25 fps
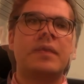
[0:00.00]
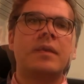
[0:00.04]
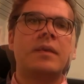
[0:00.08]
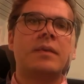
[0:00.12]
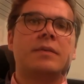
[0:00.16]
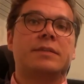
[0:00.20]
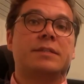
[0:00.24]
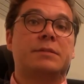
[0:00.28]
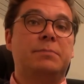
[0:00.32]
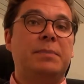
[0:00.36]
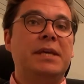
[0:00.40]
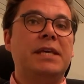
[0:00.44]

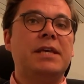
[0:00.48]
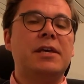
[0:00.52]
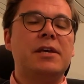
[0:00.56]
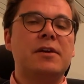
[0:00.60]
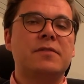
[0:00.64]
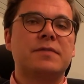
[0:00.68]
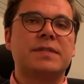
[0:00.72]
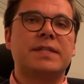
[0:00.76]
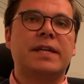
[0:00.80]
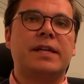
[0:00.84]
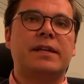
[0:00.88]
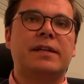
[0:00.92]
Speaking
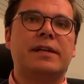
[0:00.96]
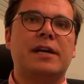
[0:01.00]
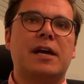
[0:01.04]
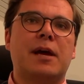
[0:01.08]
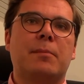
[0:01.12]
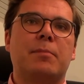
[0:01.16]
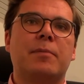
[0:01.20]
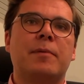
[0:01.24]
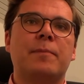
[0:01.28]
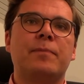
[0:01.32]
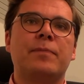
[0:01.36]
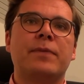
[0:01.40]
of standing
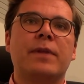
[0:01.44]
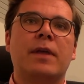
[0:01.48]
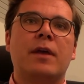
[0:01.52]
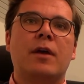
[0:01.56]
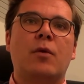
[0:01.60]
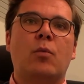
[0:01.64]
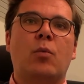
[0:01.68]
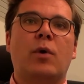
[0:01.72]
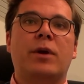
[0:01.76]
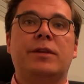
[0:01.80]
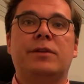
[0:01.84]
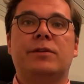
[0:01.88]
up,
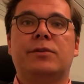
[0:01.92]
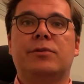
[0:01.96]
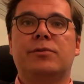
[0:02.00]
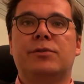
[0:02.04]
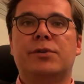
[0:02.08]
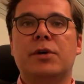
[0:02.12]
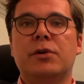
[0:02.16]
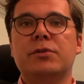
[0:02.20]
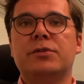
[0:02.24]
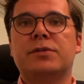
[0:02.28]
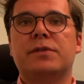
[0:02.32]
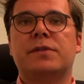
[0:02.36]
when you
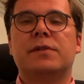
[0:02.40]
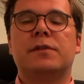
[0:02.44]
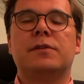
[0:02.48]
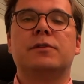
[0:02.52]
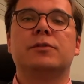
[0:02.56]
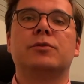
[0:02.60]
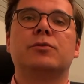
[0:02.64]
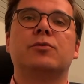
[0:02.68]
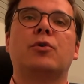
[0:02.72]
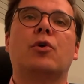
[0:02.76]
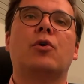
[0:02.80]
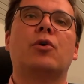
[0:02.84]
go to the loo